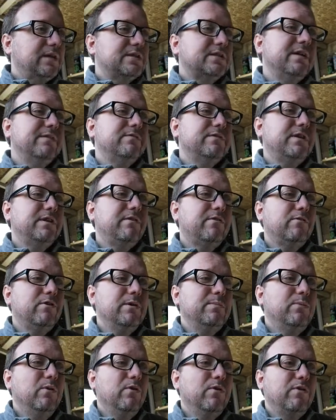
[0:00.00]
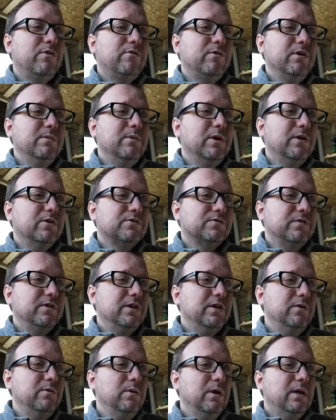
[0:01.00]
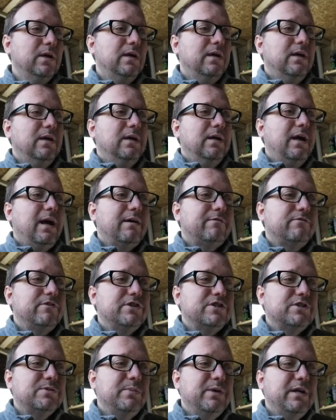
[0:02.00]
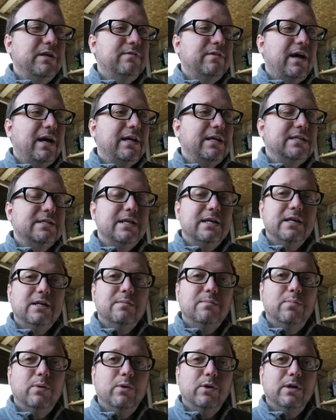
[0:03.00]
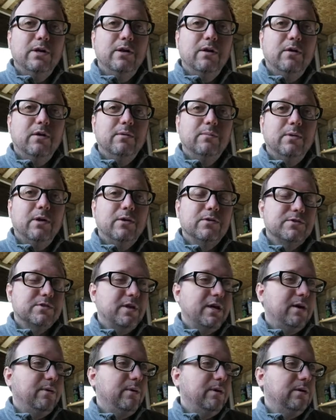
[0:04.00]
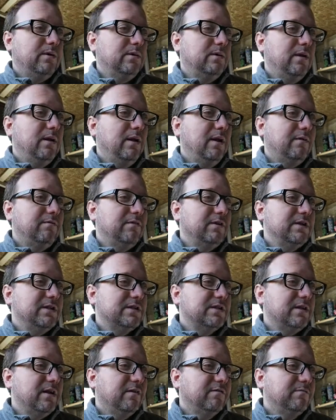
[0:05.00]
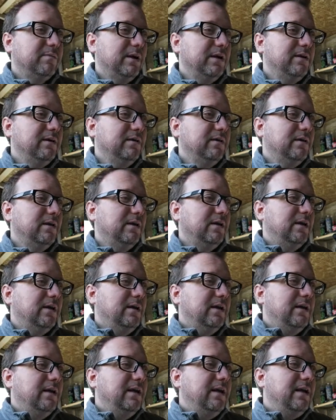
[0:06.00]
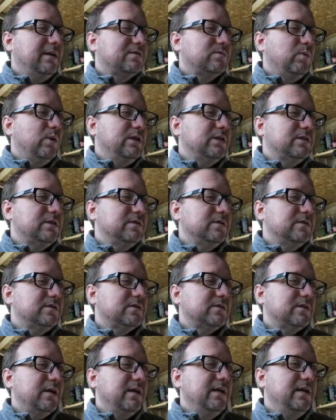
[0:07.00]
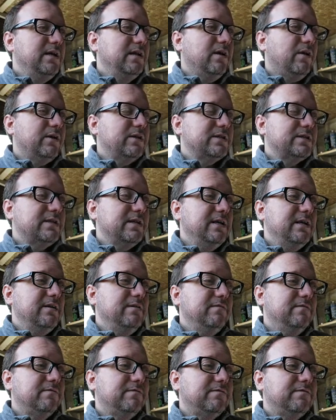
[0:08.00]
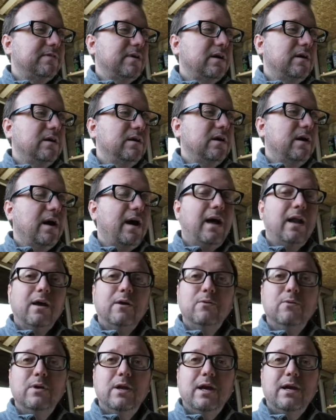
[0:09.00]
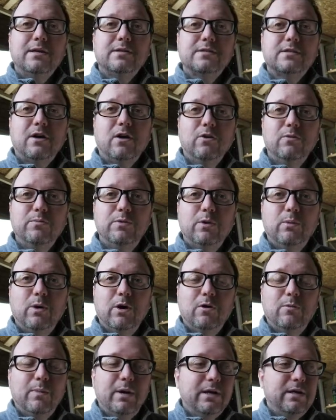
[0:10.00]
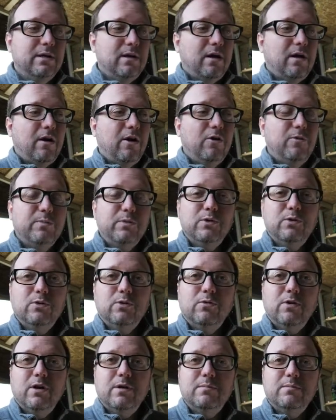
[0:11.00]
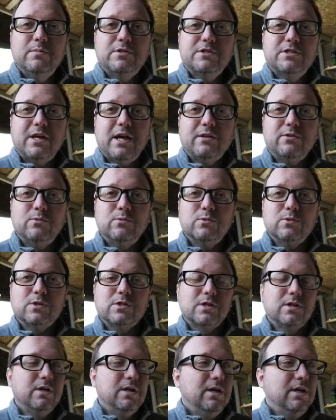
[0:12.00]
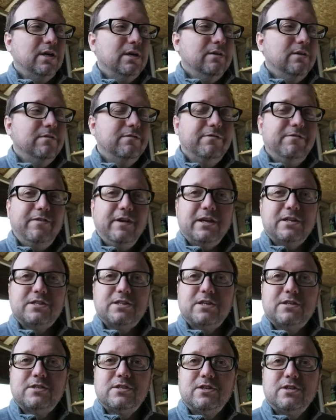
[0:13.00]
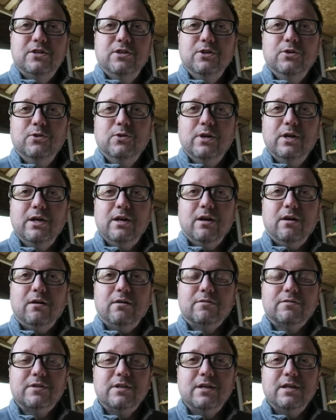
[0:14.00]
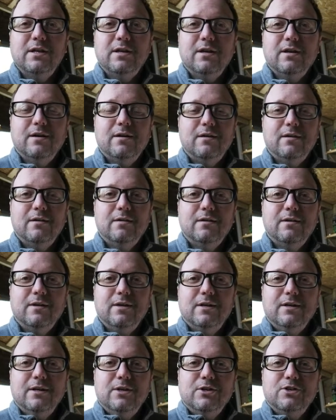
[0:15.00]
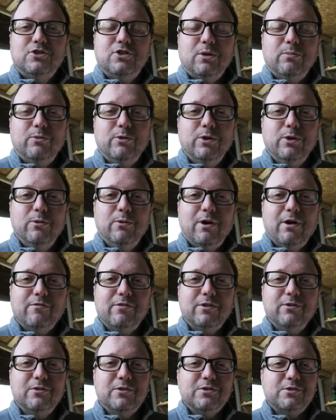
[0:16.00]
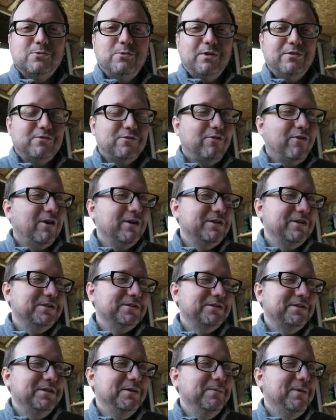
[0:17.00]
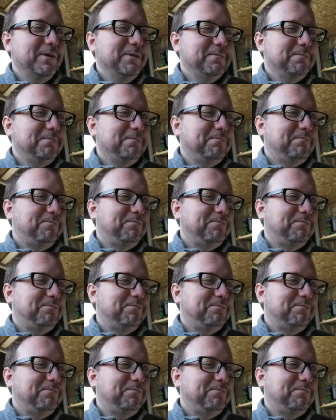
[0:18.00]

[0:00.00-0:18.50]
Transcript: 73.3 miles for you, average speed of 18.9 miles an hour. Lovely stuff, mate. Les Winters in 19th. Hello, Les, hope you're well, mate. I hope your saddle's fixed securely after the trouble you were having on the Zwift ride yesterday, mate.